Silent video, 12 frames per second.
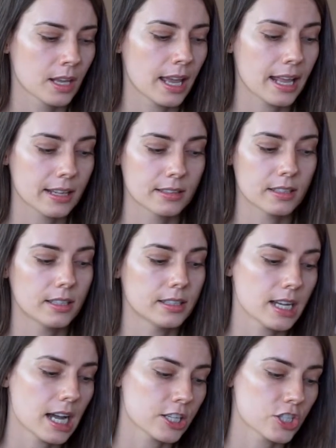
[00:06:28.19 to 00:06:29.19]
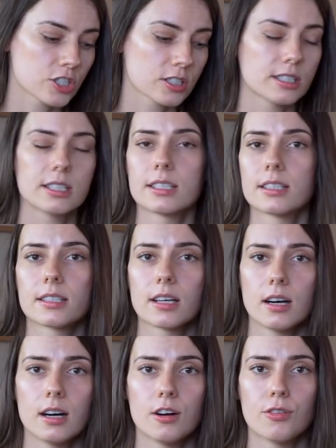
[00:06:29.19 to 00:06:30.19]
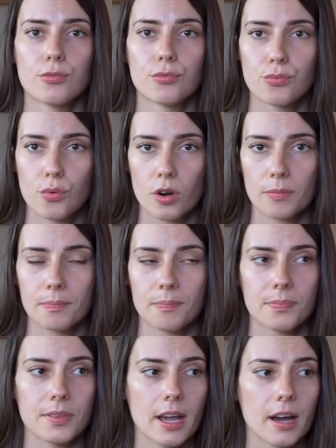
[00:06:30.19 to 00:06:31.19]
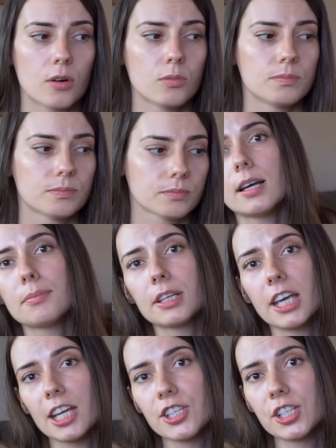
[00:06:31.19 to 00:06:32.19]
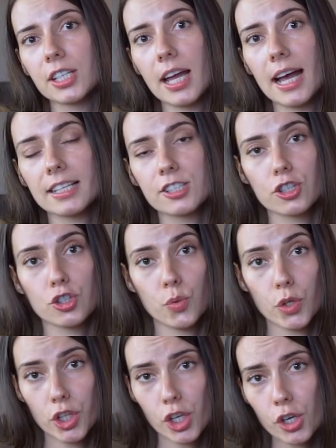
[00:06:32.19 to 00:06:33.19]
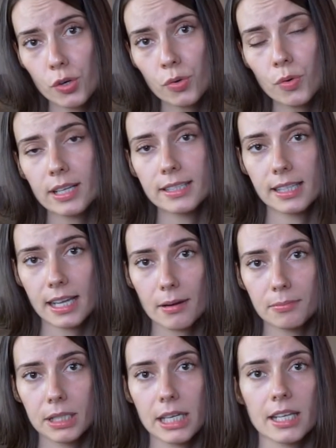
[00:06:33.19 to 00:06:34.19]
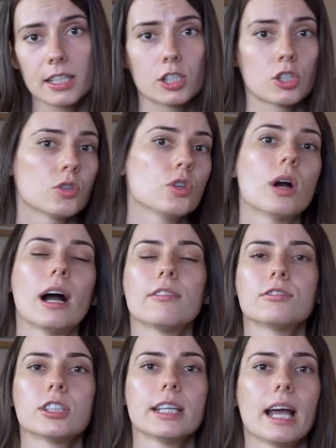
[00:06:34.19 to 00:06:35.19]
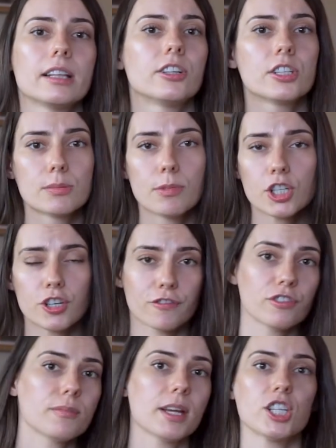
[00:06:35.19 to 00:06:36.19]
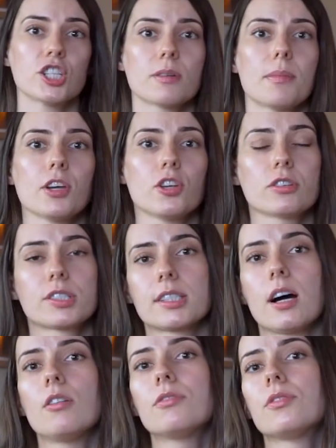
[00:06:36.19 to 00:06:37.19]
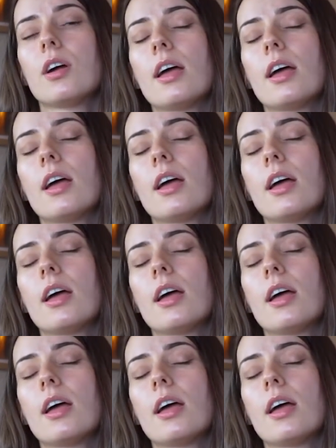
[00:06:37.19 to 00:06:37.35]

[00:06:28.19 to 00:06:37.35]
and attach to this form. Now, this application has to do with you as an applicant, so you have to gather as much information about yourself